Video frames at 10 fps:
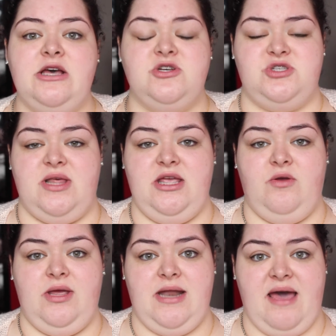so that you
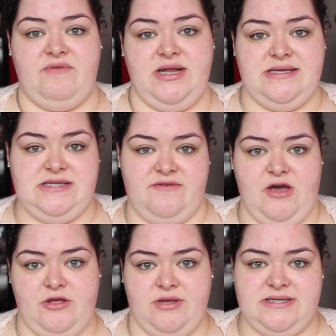can have an idea of
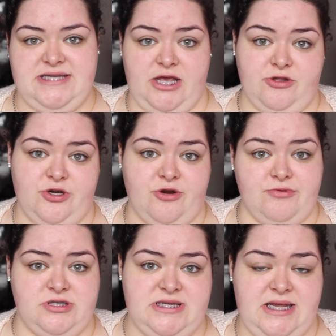how you can tailor your
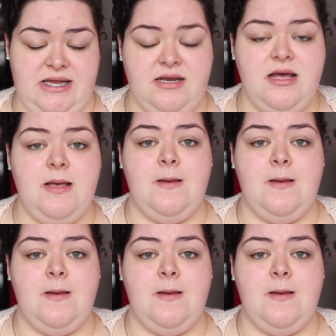routine.